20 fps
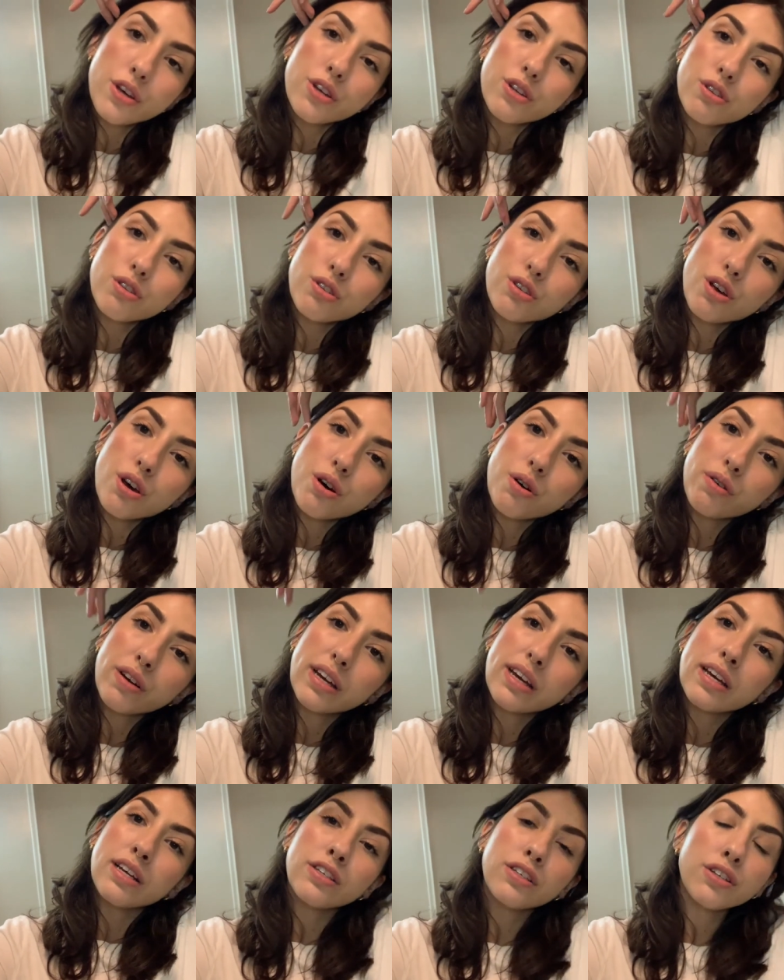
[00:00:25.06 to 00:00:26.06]
So in
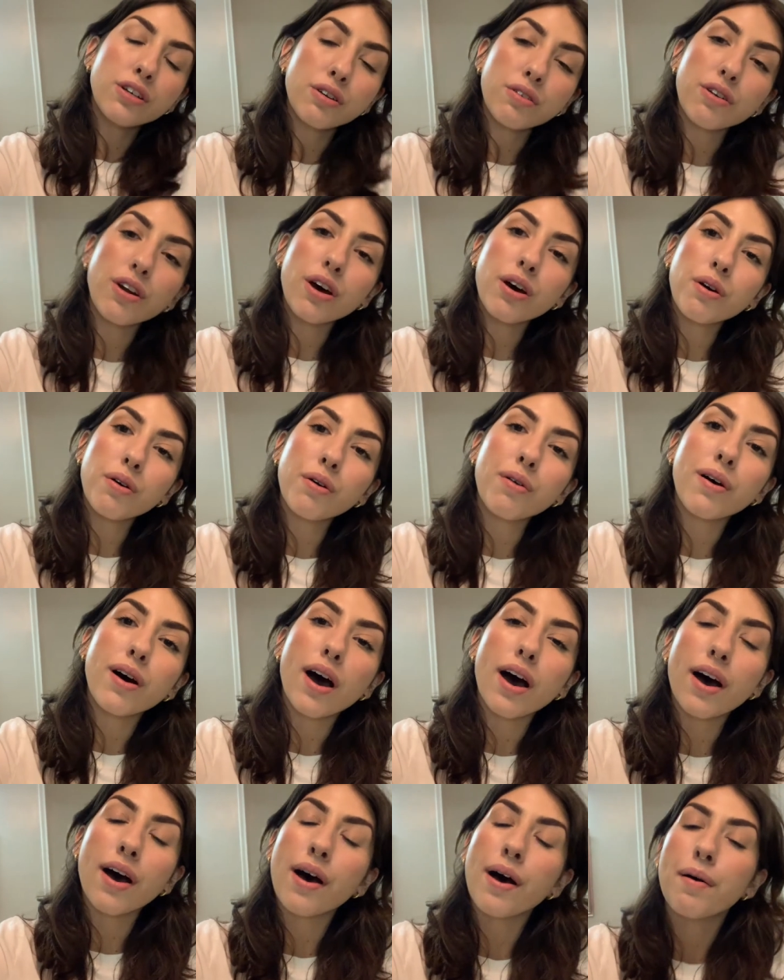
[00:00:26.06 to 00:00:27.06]
case you don't know,
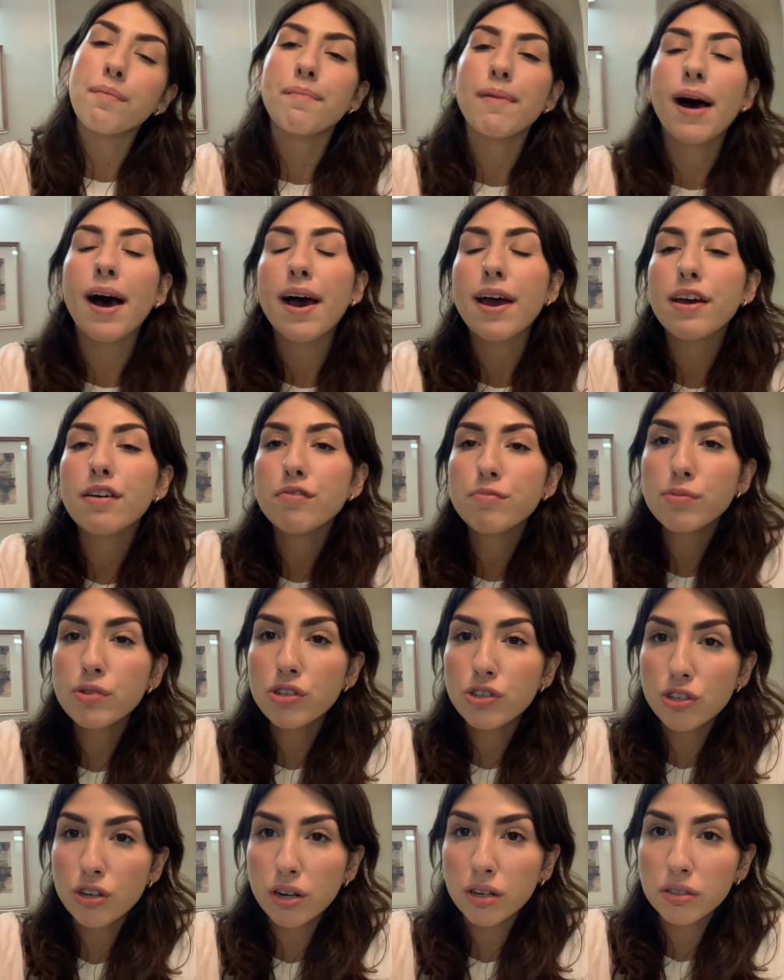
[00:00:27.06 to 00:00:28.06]
I have been
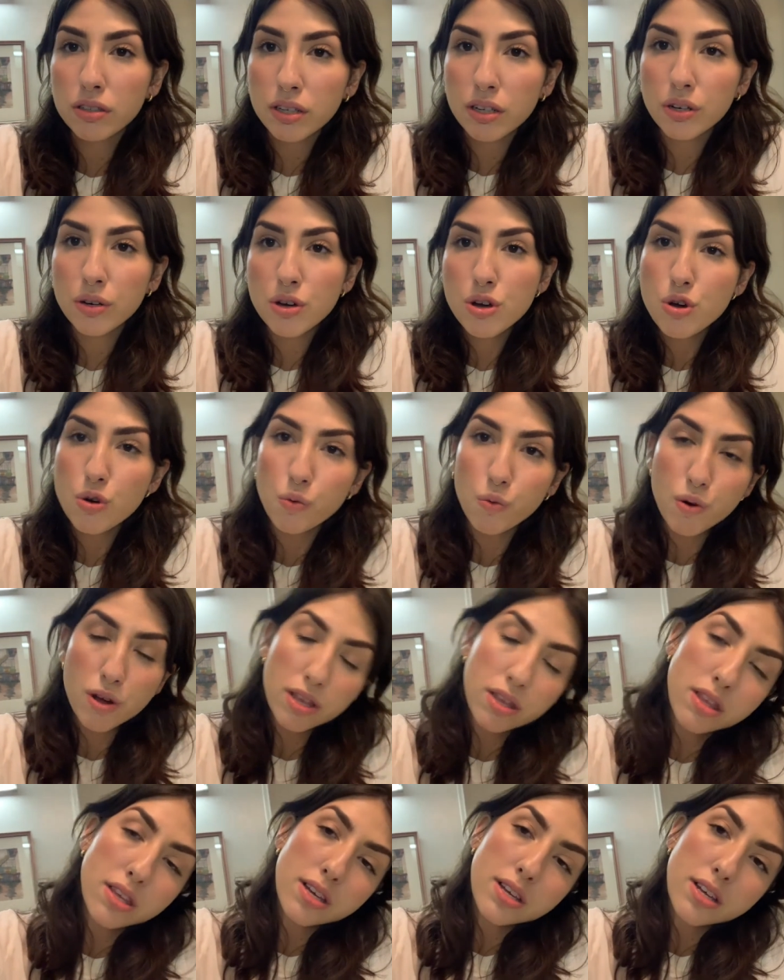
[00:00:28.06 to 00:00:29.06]
struggling
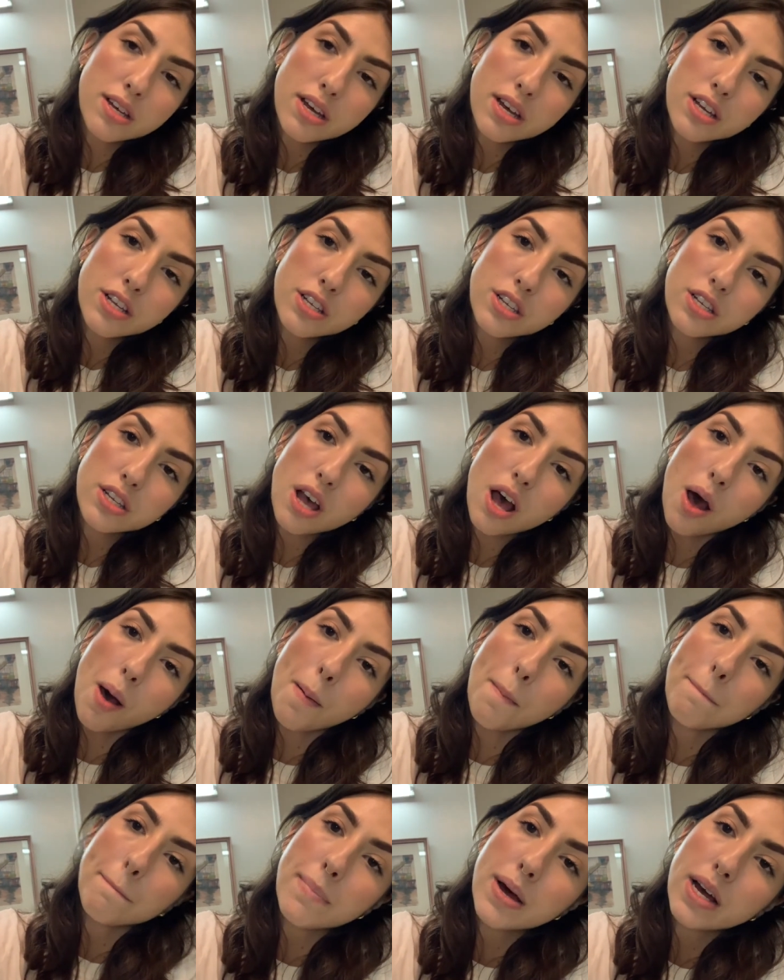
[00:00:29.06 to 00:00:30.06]
with
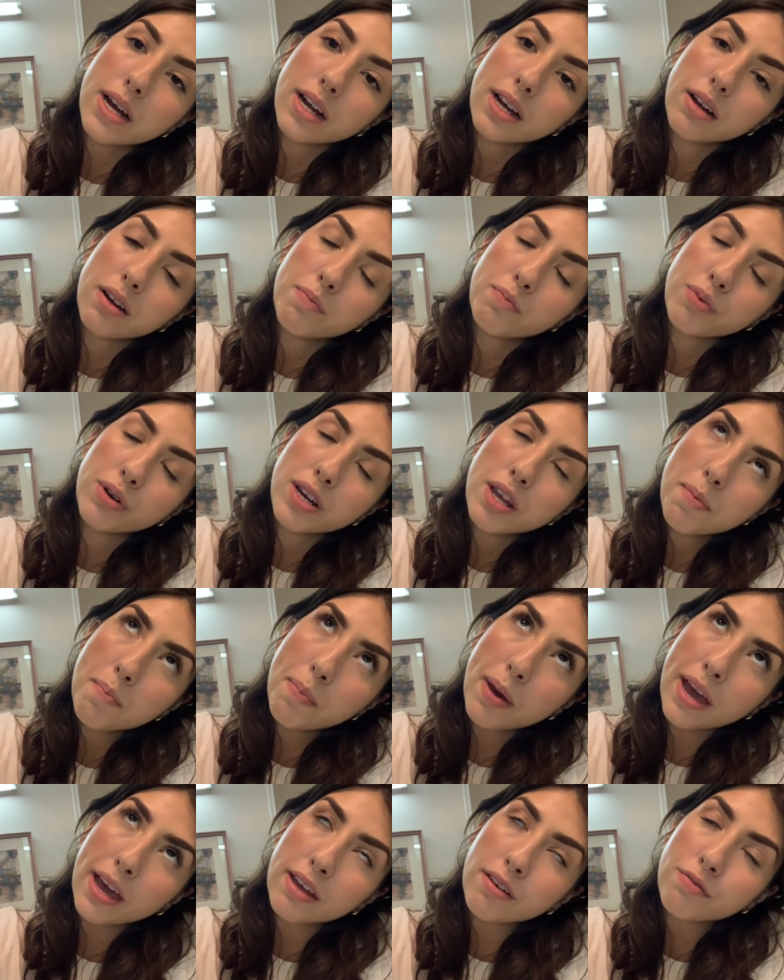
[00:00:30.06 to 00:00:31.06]
some pretty
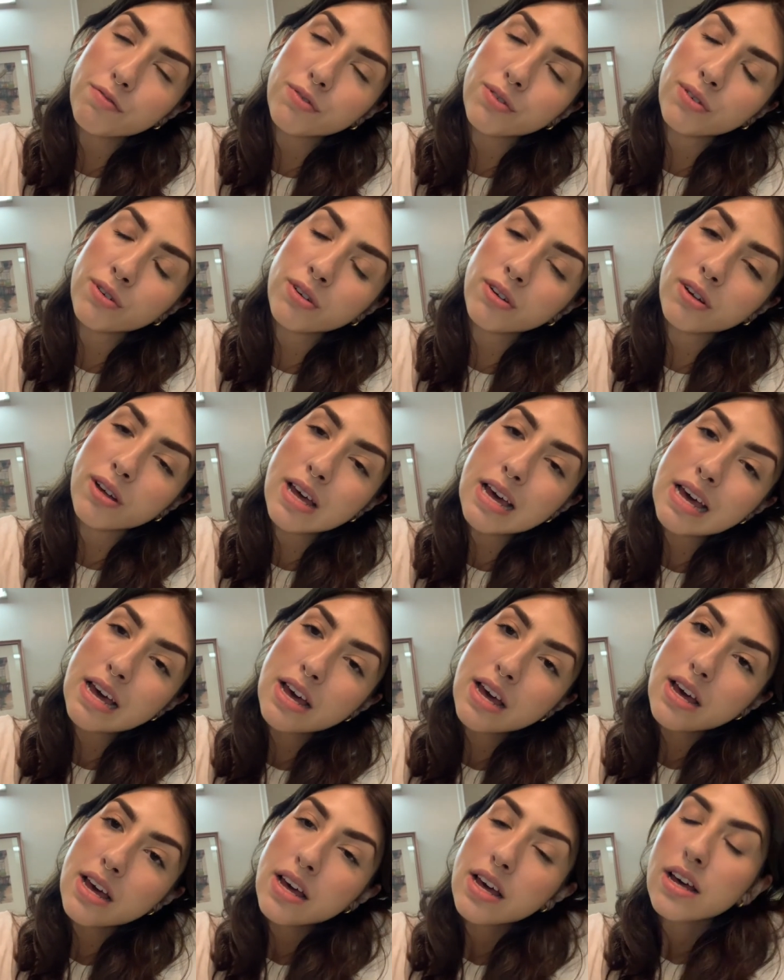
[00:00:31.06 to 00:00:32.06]
painful
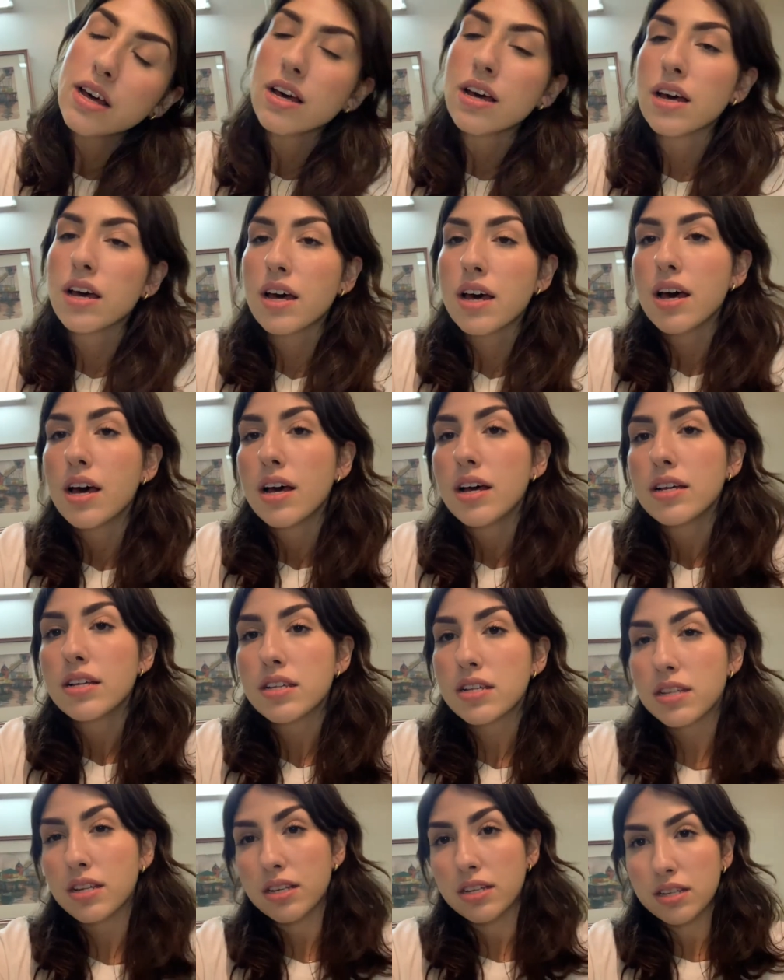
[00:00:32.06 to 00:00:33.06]

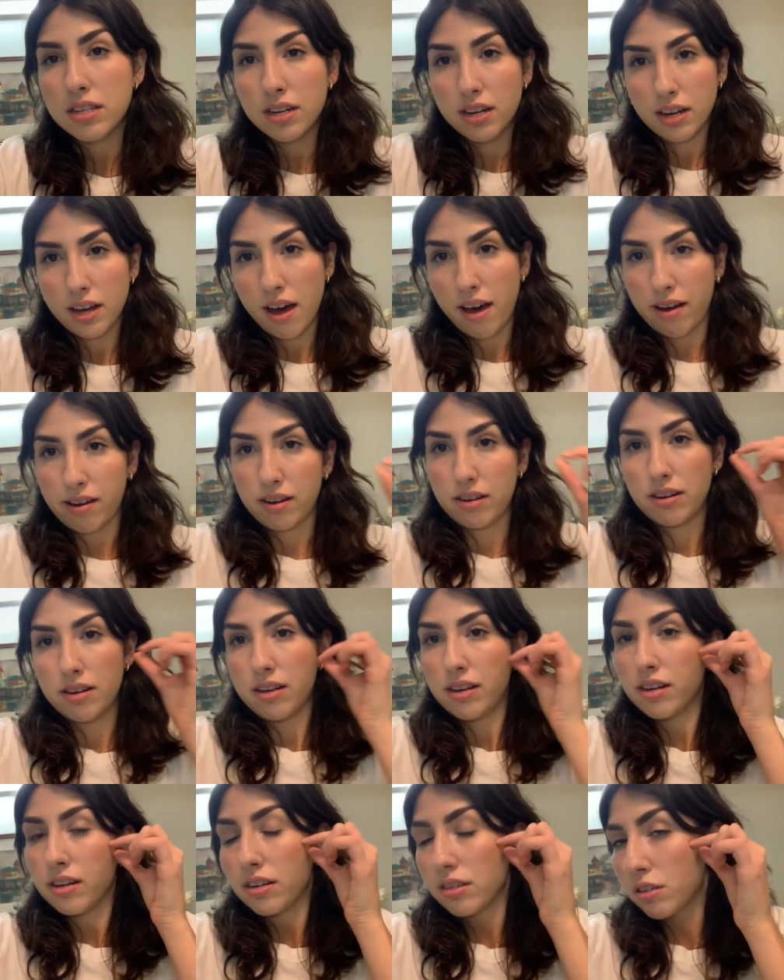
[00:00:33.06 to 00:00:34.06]
cystic
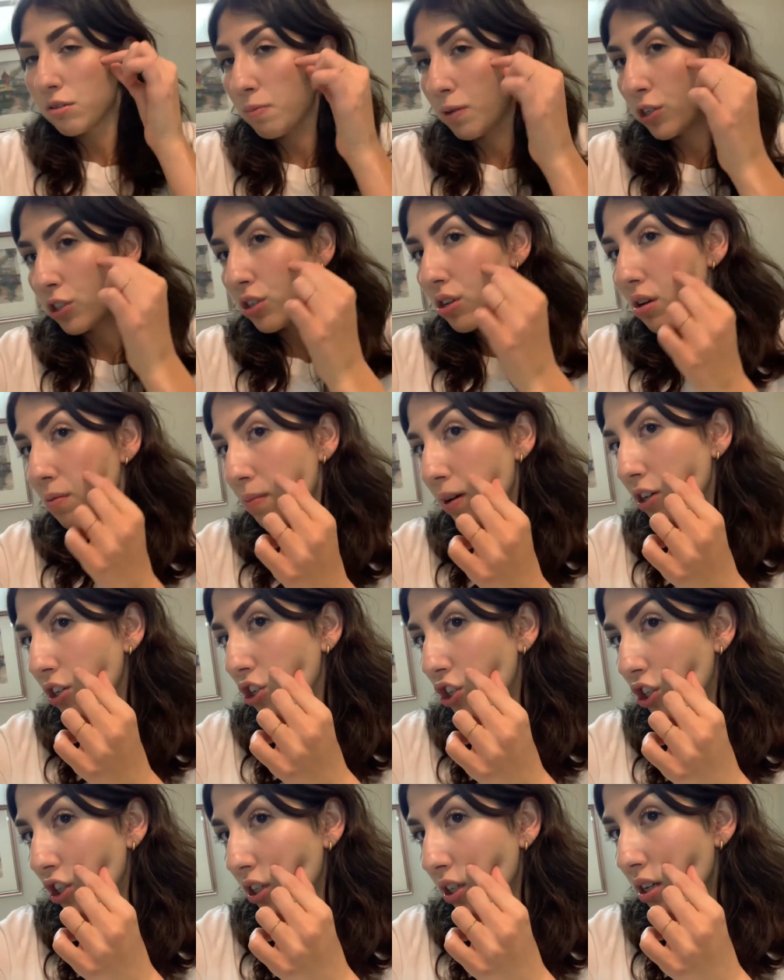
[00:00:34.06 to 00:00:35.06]
acne, especially on my
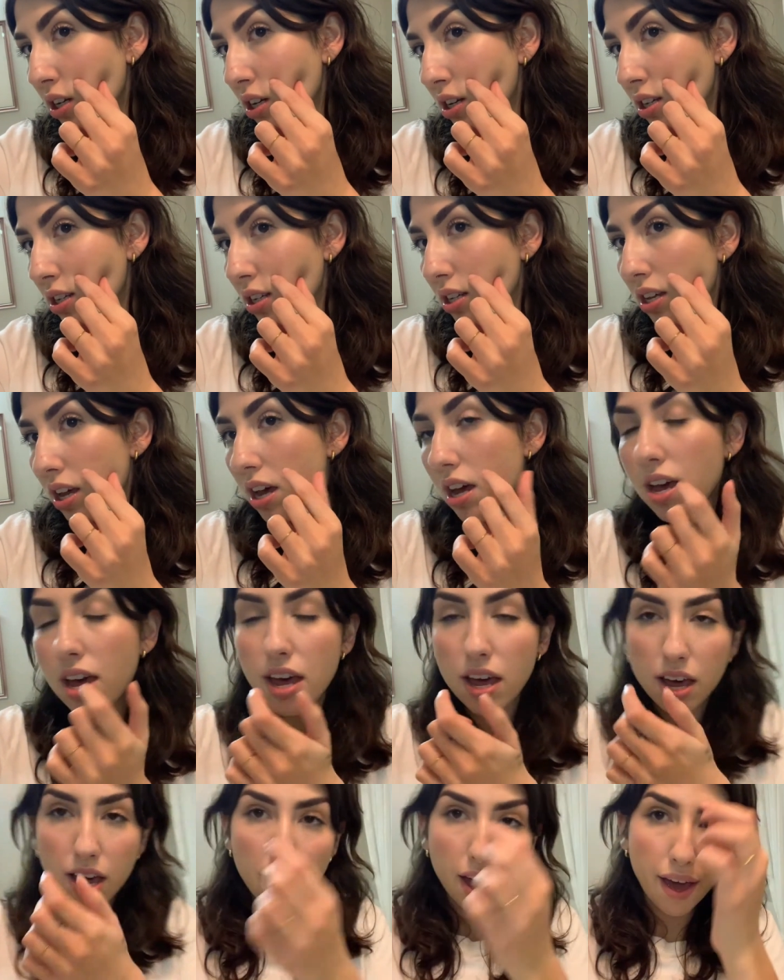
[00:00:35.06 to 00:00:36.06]
cheeks.
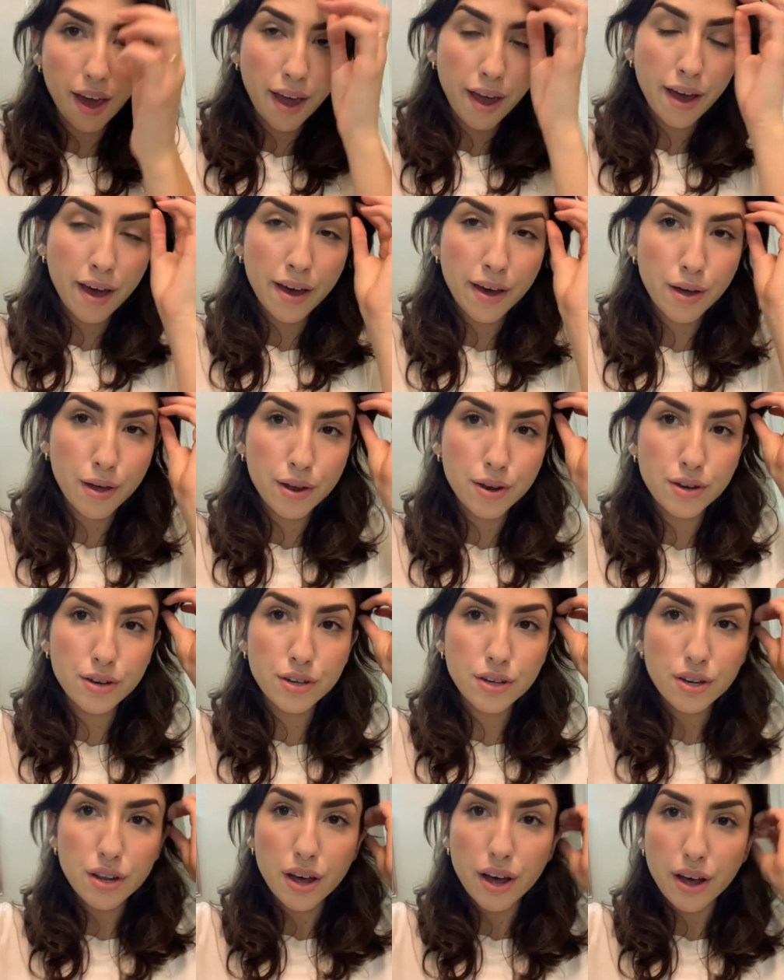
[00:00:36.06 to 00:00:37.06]
And